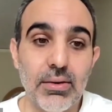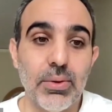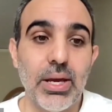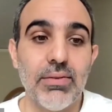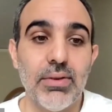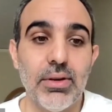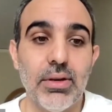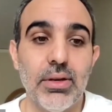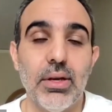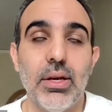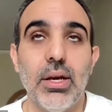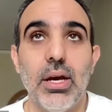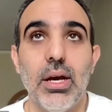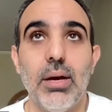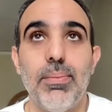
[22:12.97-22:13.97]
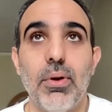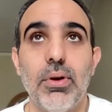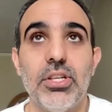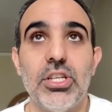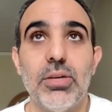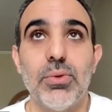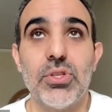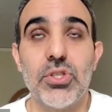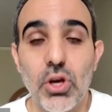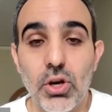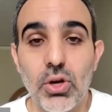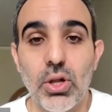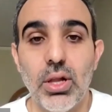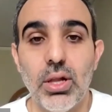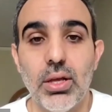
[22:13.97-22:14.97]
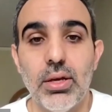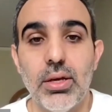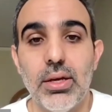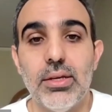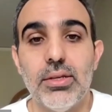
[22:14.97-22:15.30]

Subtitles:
We have a partnership with Circle,